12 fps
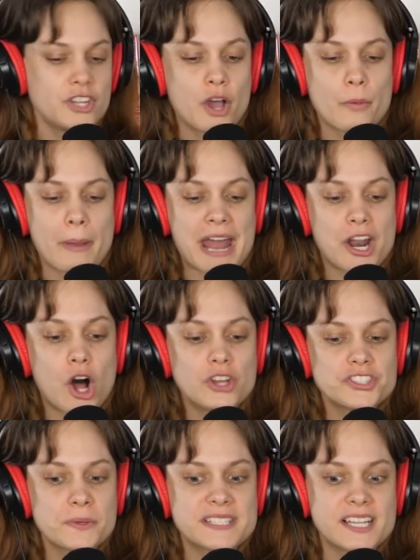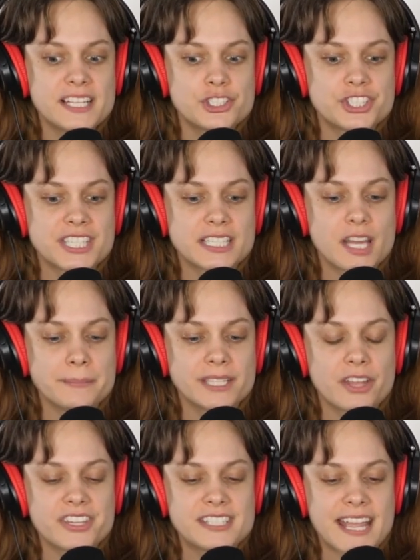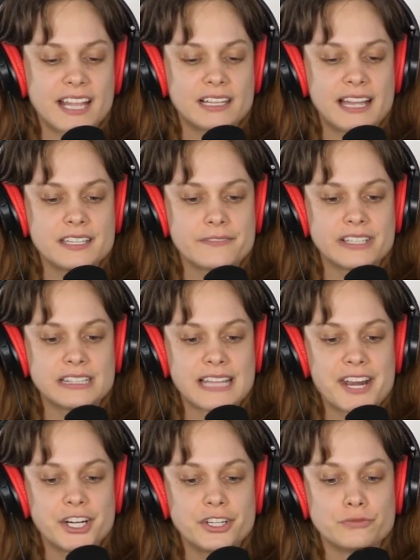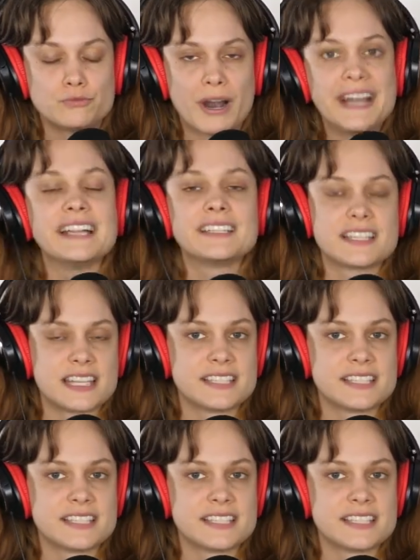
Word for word: No, and also it's not interesting coming on the tail end of a letter writing to